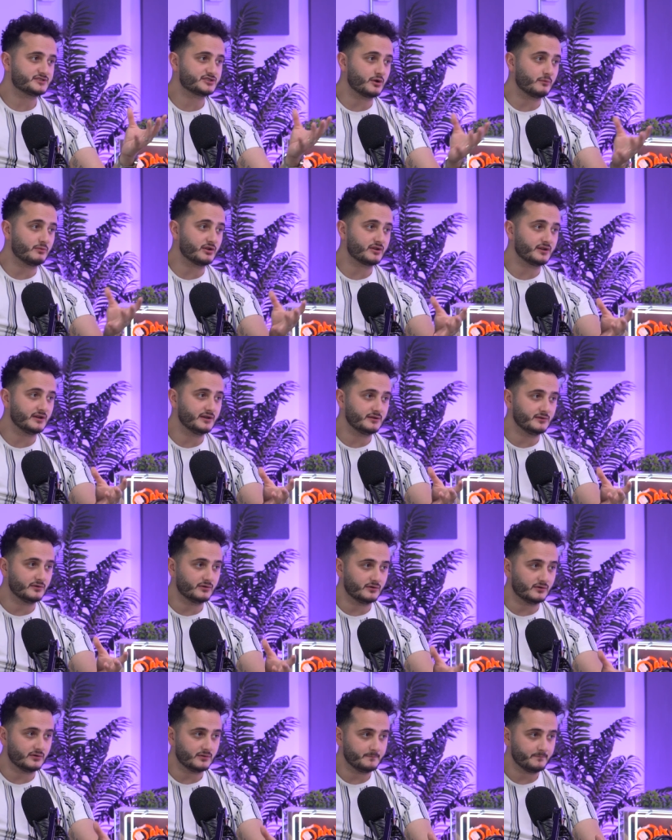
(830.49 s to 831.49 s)
stop looking at
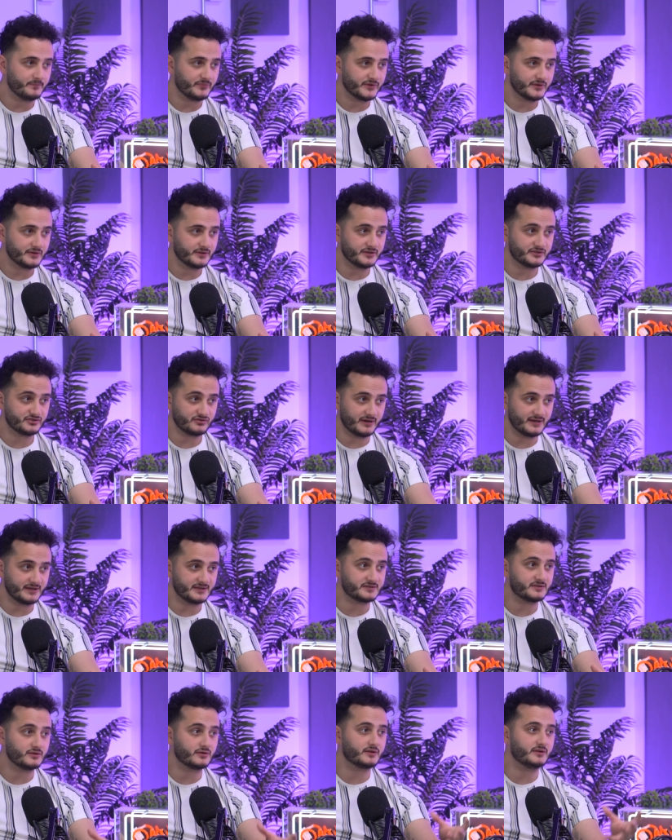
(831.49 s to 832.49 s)
your the
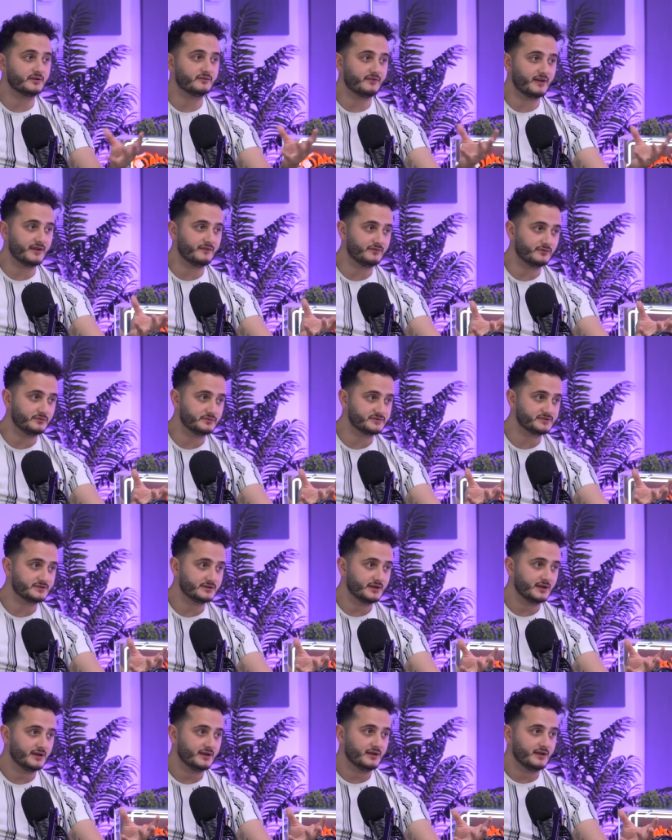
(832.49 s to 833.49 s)
traitors, look at the faithfuls,
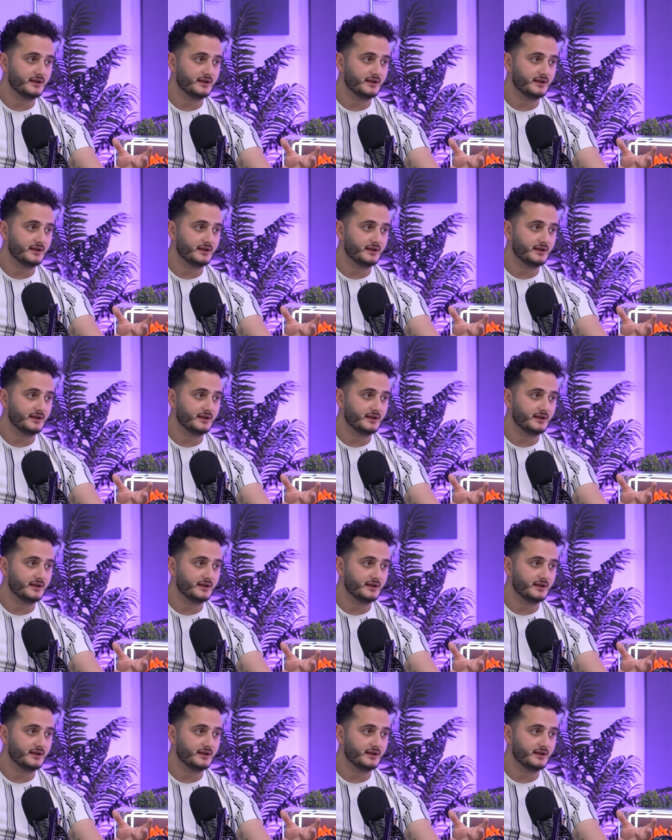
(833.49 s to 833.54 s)
mm.